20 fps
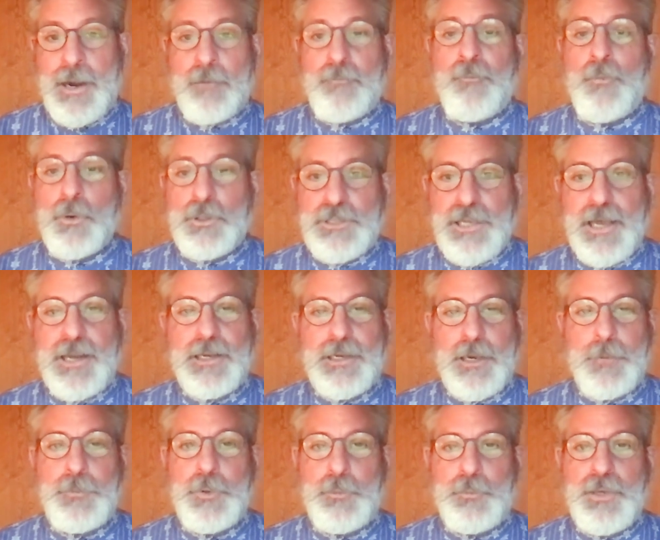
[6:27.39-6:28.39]
Air Force had a
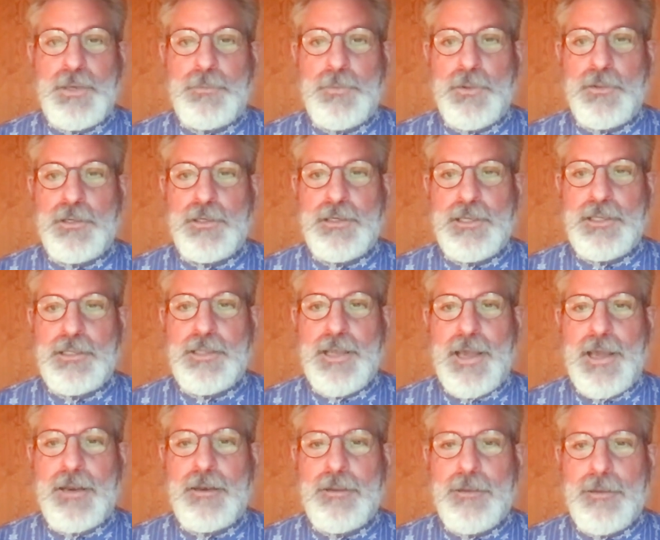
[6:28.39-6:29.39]
couple of people that did
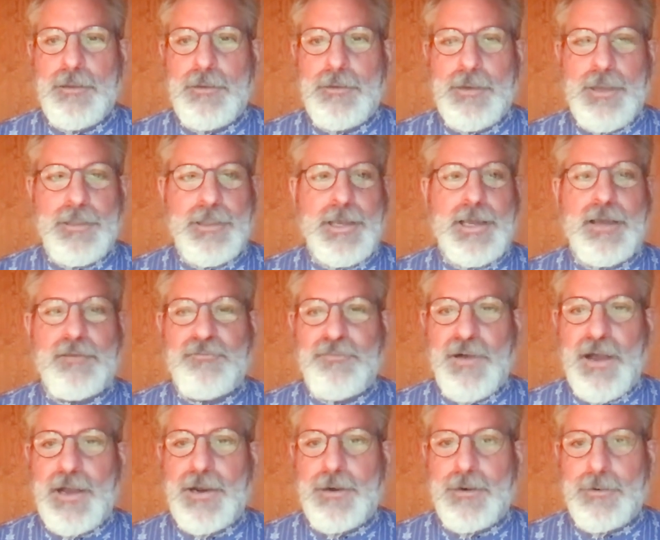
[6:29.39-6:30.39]
that, and they got
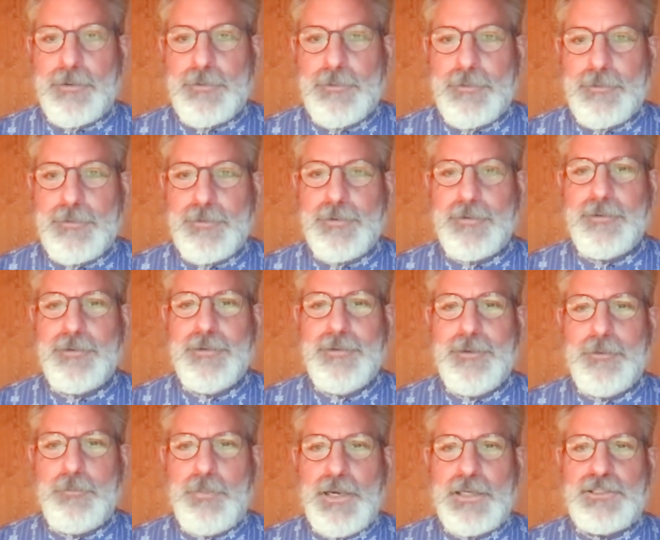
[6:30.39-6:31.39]
fired
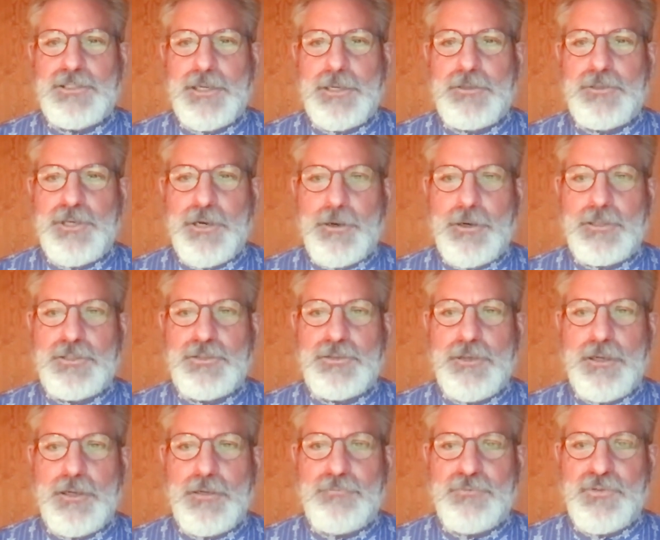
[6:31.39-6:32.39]
by Secretary
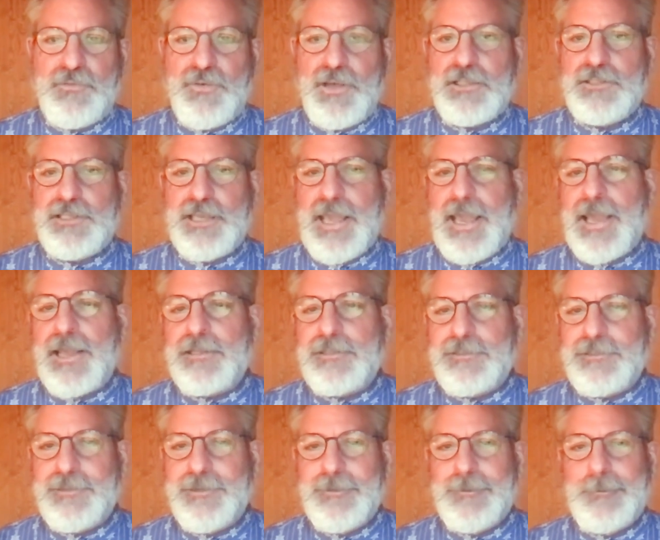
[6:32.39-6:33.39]
of Defense
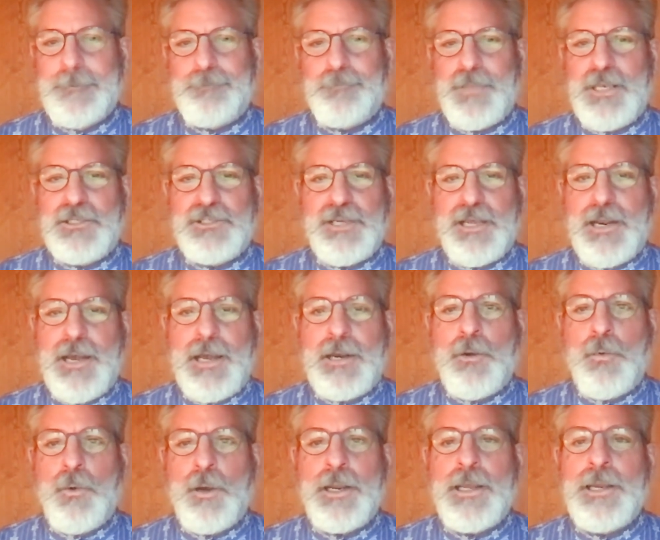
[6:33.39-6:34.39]
Gates. He said, I
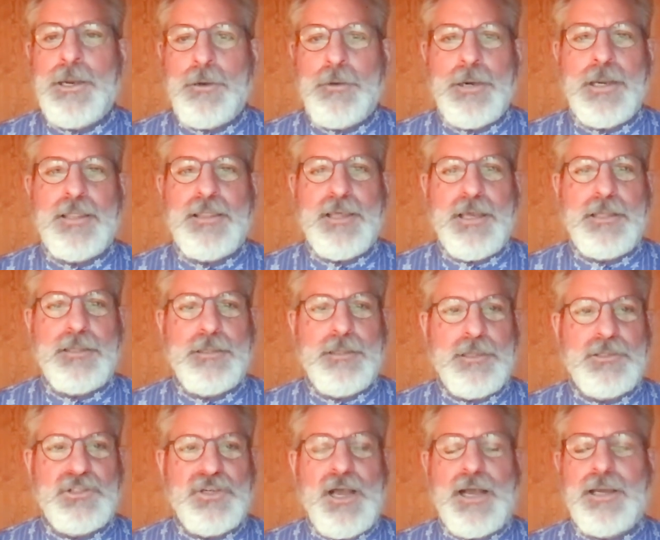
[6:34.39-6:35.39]
don't want to hear anything
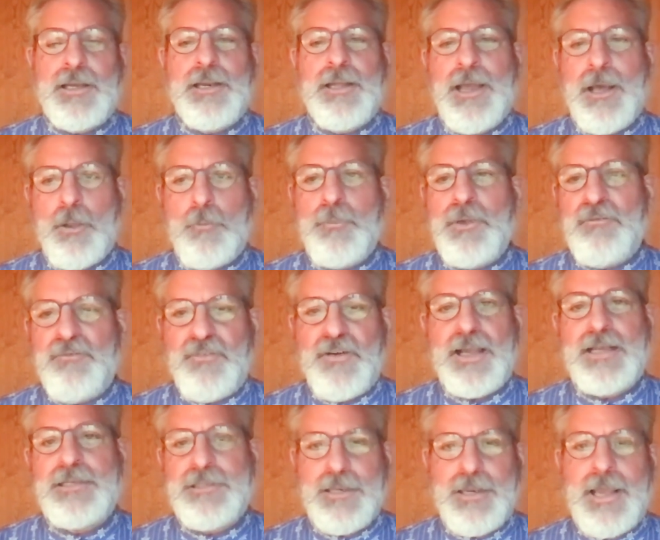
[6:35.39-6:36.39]
that's not going to help me
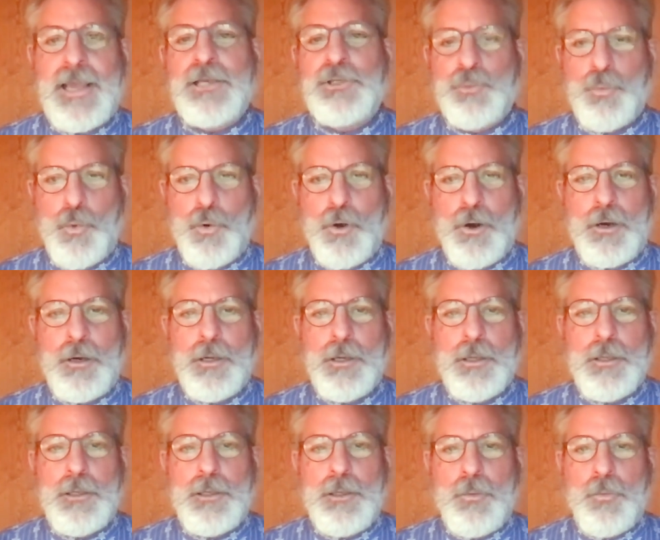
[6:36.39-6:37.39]
fight today's war
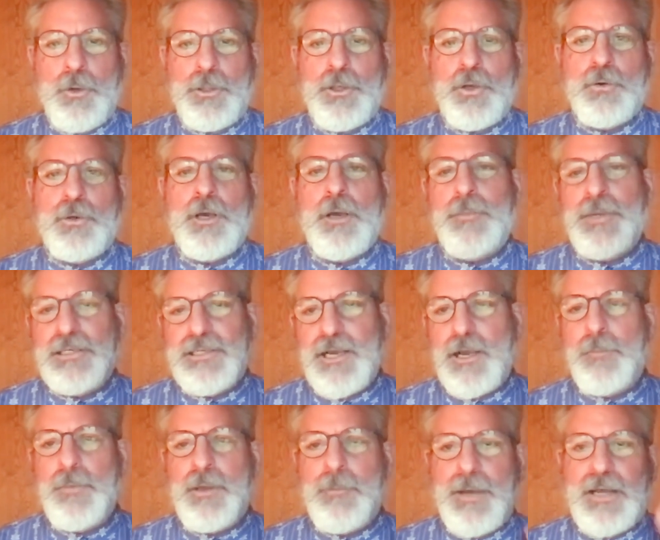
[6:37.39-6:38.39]
when you come and
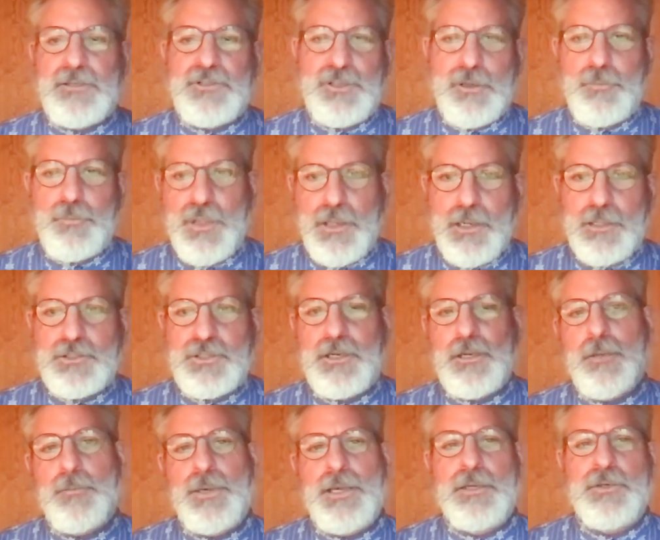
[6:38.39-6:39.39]
tell me about something that's
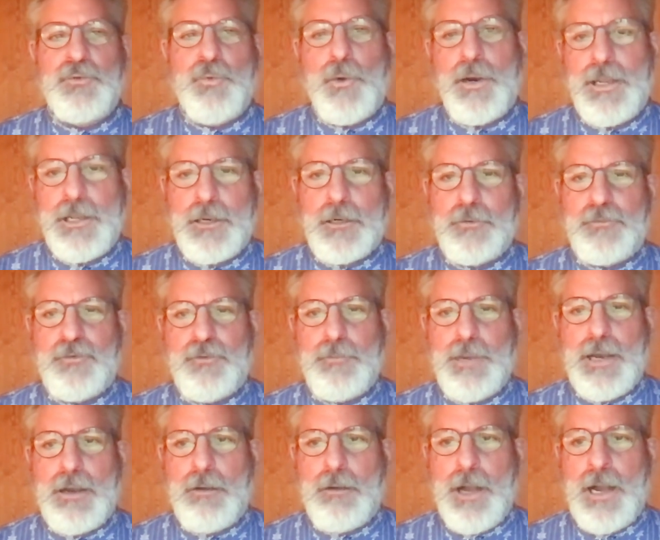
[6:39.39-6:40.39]
going to be in 20 years from
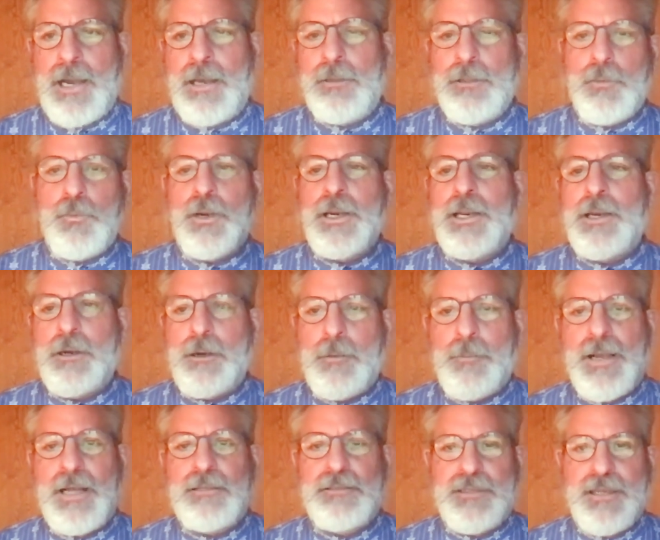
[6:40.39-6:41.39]
now. I only want to hear
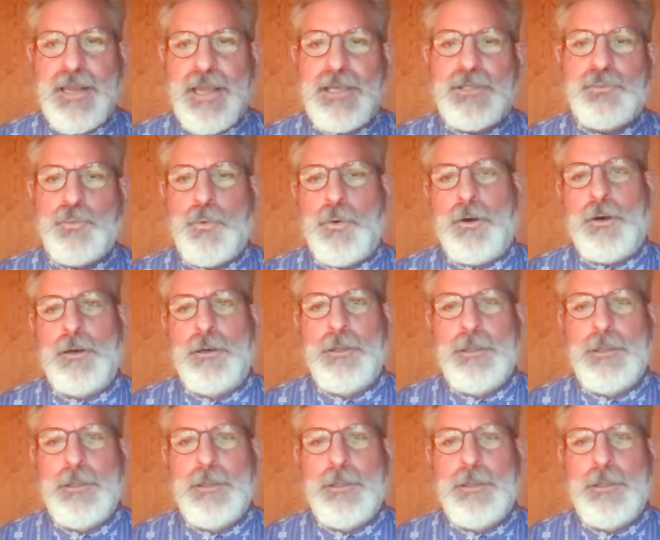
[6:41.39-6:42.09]
about today's war.